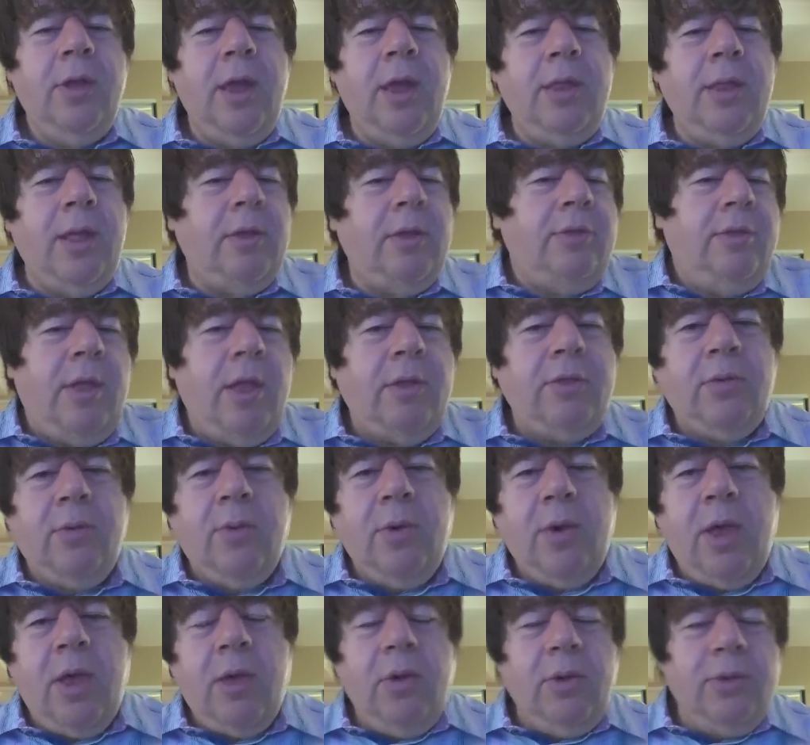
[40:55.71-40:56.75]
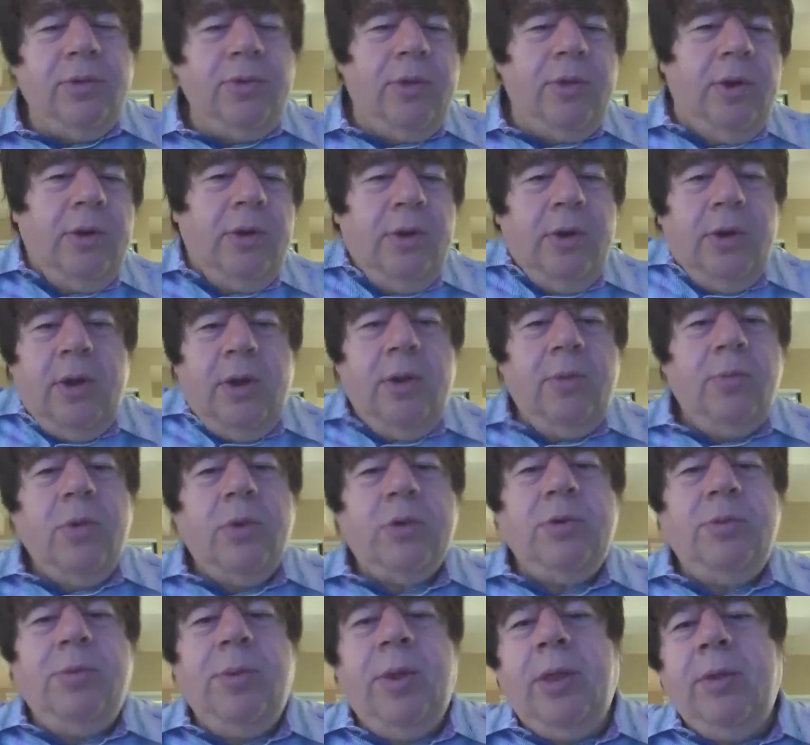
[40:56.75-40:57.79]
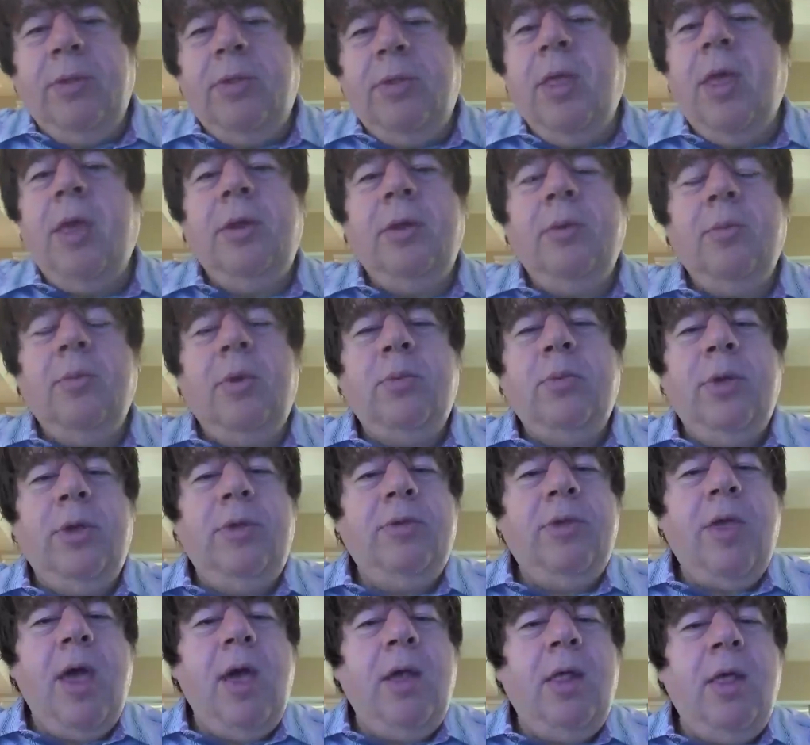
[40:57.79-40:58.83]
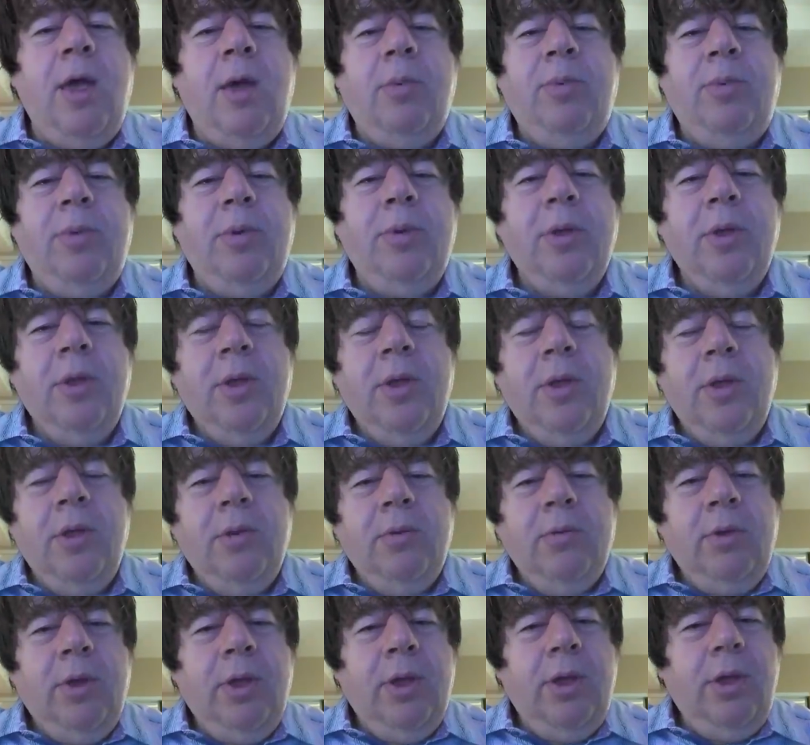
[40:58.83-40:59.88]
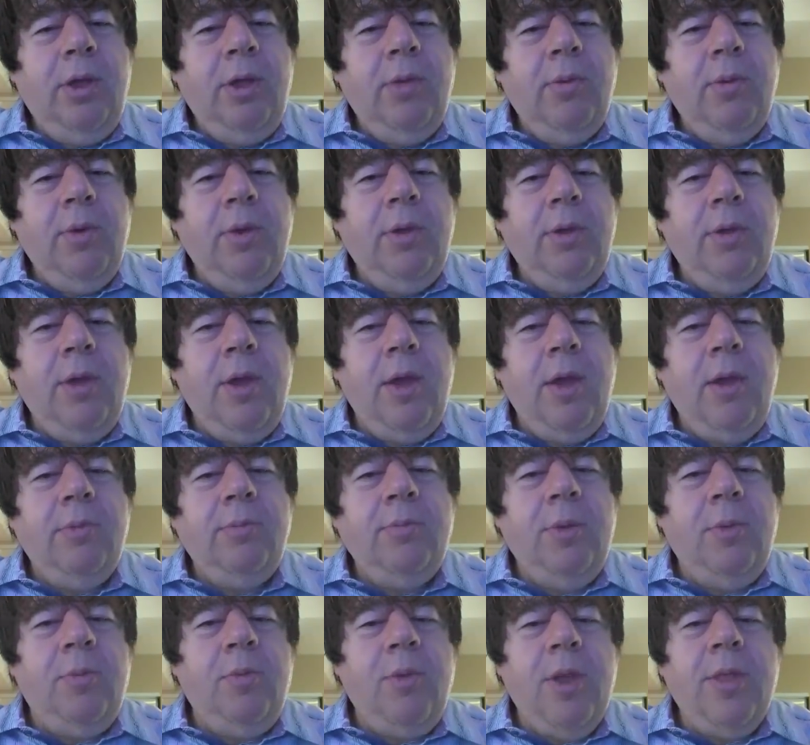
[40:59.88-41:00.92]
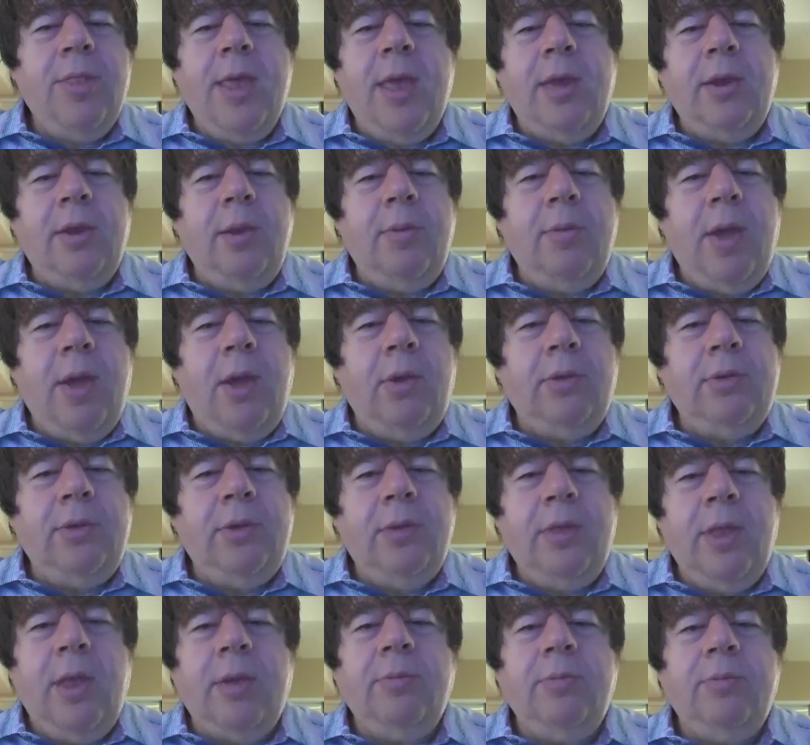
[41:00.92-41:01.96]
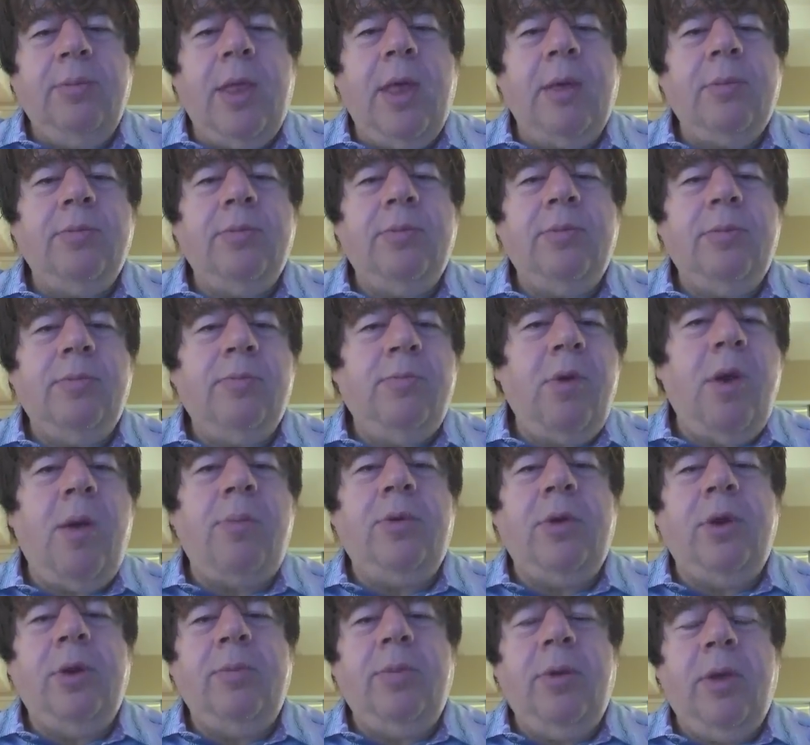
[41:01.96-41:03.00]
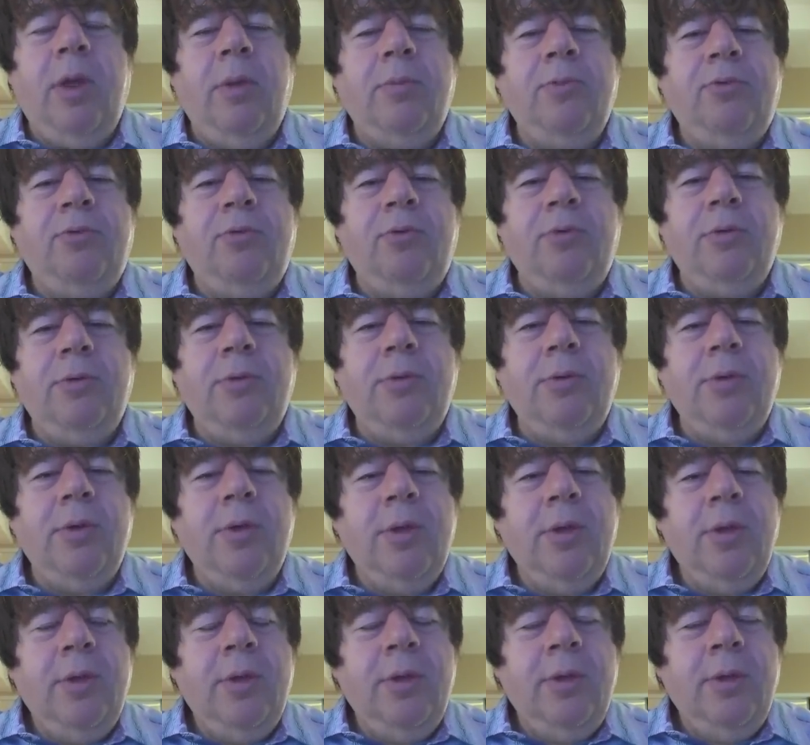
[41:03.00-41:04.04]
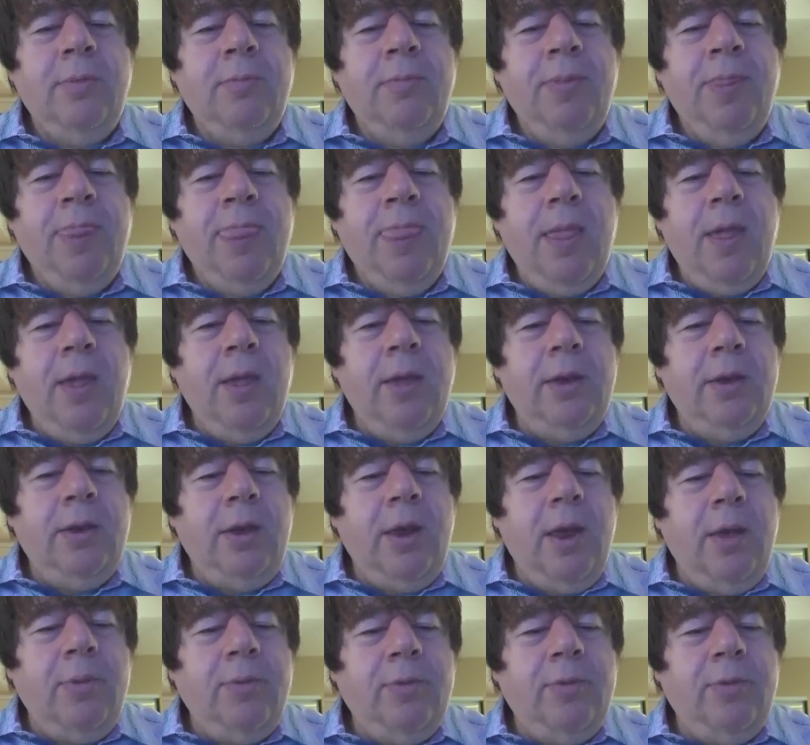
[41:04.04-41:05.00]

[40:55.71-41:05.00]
And that's a working gold standard, and which means that when we scale up, we bring that about. That property becomes true. And